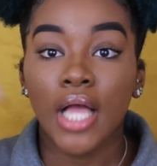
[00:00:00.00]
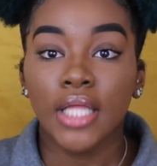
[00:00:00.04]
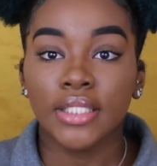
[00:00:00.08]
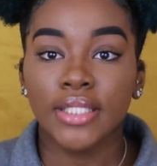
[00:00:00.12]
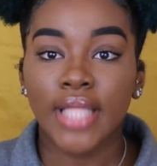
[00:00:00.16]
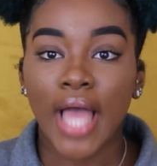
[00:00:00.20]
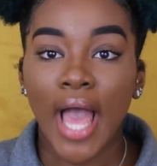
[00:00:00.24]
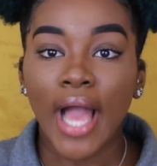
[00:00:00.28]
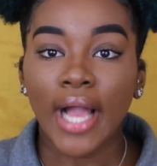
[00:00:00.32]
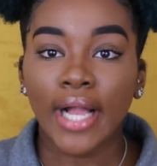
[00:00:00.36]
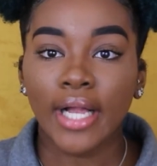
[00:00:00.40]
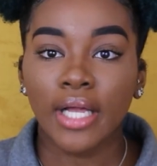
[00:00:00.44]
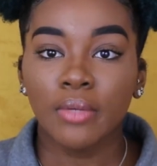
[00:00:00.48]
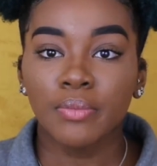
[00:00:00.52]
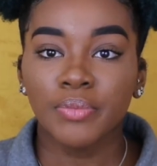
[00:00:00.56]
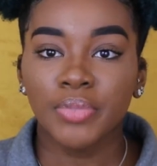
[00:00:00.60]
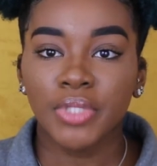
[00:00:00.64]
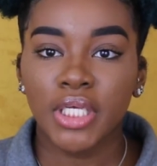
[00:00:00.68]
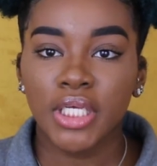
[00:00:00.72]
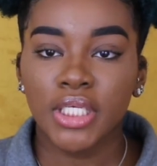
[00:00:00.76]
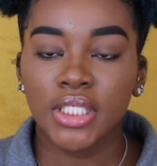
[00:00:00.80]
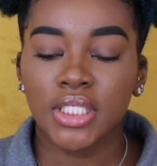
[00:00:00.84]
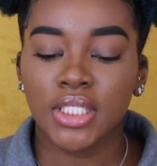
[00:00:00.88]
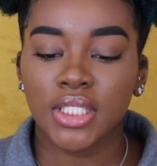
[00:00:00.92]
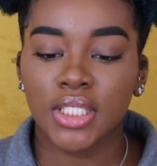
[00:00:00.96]
That
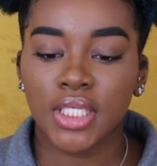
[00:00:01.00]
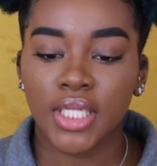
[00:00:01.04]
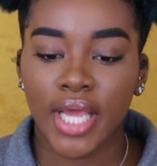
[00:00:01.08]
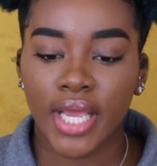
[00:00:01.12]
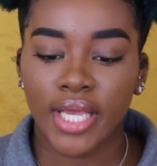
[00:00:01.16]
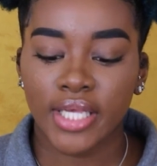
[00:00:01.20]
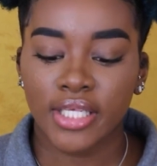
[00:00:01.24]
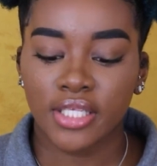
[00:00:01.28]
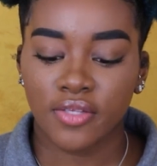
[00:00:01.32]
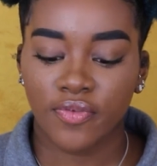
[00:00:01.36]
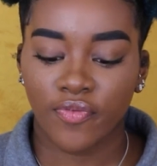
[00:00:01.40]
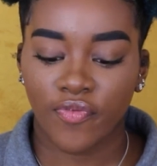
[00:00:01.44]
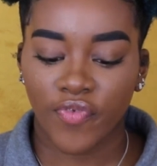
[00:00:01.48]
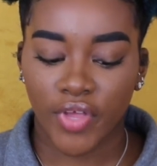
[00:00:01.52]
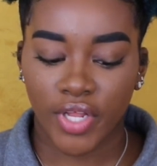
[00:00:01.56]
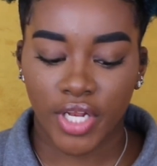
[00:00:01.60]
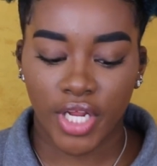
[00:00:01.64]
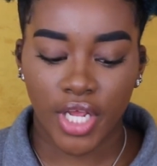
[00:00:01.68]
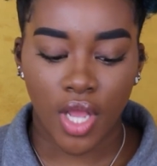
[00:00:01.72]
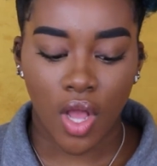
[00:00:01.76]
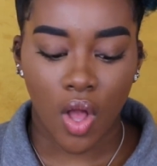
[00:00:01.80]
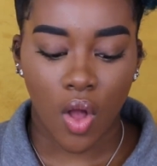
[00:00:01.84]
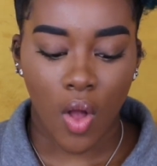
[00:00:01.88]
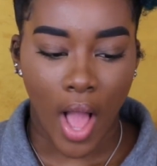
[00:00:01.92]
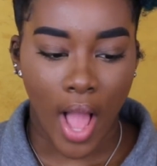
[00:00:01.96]
completes today's
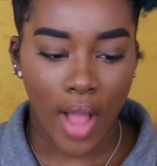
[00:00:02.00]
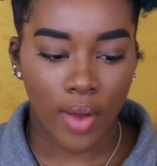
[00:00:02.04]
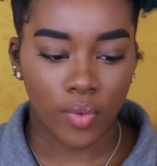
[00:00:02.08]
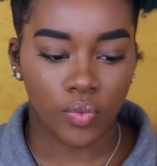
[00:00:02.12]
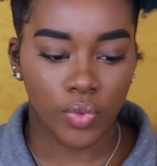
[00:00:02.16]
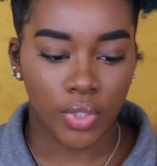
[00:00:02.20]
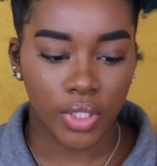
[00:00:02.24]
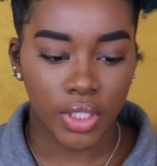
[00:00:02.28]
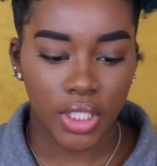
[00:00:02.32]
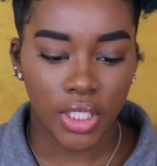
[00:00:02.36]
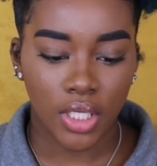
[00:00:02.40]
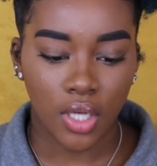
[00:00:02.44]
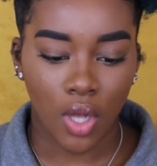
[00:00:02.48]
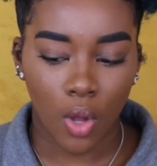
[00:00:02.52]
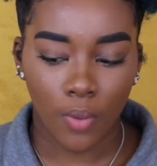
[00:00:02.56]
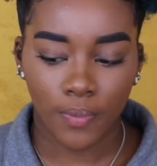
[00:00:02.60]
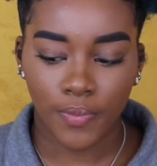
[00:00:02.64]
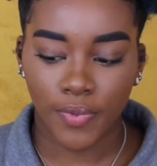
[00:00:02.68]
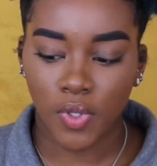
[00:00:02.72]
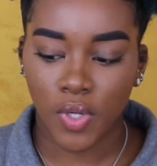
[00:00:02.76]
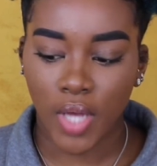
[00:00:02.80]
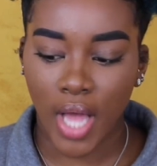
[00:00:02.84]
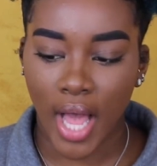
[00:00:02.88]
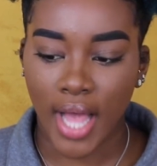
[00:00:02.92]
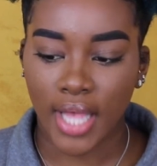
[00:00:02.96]
video. I really
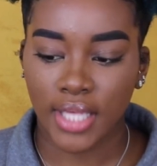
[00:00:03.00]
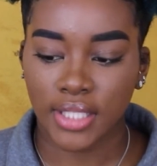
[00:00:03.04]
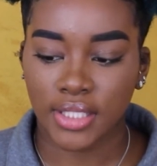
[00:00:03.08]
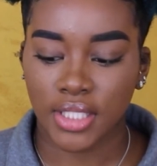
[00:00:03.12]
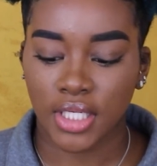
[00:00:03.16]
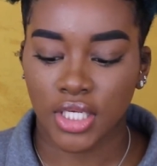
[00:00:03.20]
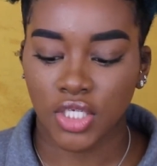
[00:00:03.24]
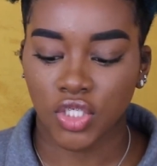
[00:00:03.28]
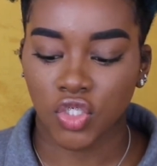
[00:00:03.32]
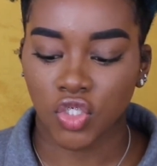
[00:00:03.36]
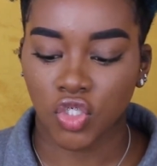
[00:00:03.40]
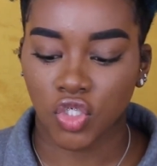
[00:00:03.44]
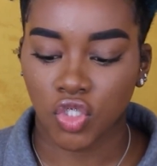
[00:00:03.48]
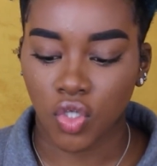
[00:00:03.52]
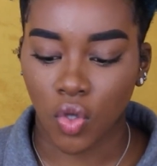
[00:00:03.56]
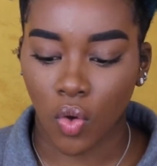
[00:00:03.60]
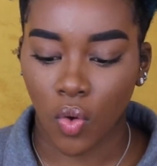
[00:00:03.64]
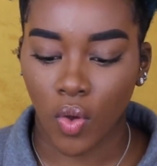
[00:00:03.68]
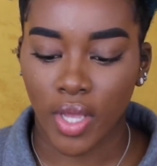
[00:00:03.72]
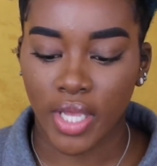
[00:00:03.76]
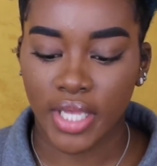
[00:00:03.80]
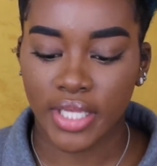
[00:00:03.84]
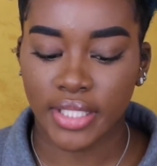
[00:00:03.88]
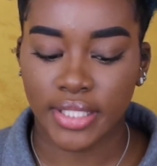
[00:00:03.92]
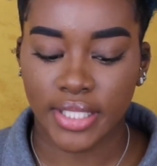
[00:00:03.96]
hope you guys
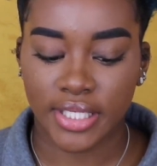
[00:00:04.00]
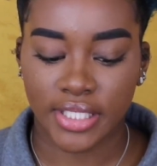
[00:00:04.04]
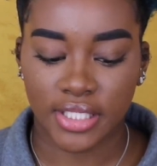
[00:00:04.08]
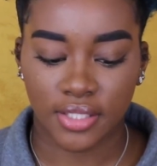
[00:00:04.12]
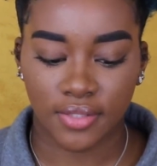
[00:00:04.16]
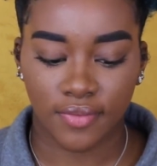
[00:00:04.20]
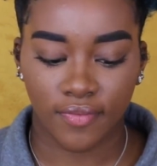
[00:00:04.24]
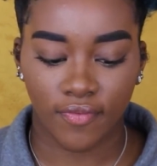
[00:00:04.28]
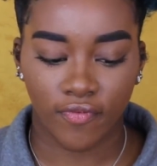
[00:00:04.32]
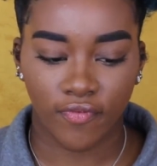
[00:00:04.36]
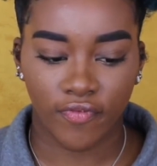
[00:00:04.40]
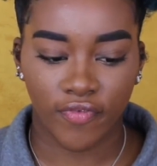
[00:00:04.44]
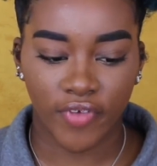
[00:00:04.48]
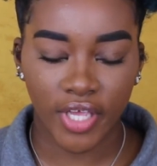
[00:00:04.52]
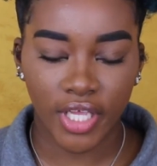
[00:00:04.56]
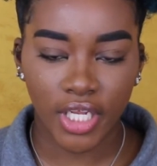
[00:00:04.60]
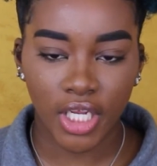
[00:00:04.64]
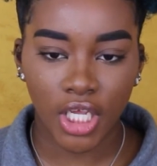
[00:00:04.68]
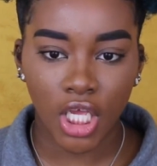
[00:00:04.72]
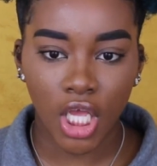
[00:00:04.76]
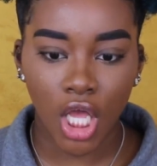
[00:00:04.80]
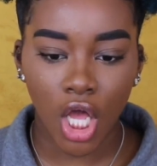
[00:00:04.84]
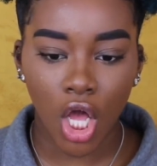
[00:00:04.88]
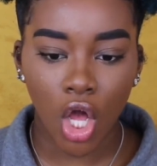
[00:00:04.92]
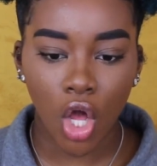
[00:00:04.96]
enjoyed this
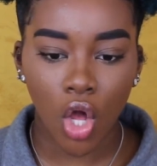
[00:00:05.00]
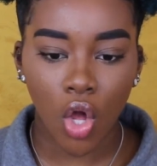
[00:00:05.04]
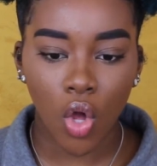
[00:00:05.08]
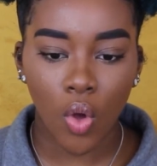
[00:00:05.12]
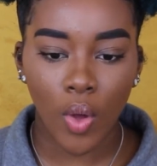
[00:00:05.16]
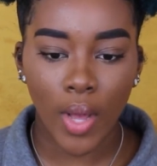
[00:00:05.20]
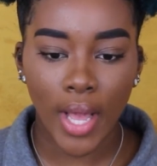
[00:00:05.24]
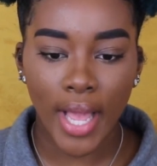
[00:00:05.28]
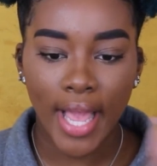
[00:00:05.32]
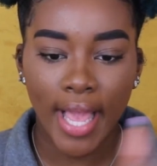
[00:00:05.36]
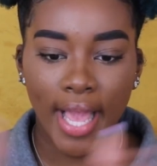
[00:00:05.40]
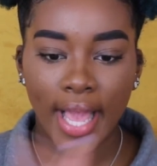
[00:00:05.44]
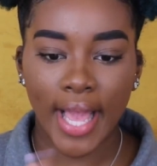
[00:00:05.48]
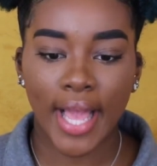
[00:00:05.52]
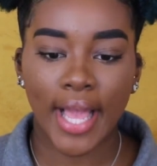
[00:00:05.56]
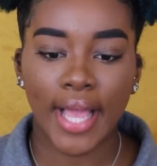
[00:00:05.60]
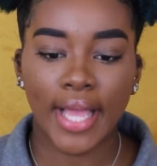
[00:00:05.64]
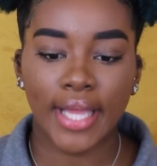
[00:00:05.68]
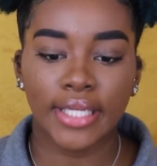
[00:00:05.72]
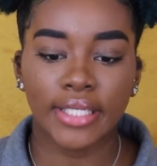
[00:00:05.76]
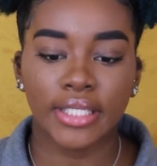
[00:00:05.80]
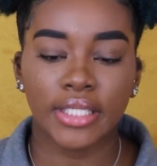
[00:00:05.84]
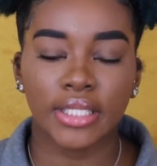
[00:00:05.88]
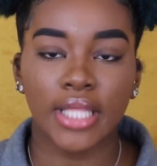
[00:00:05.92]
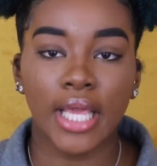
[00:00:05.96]
video
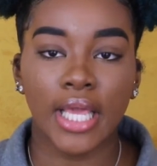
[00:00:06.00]
and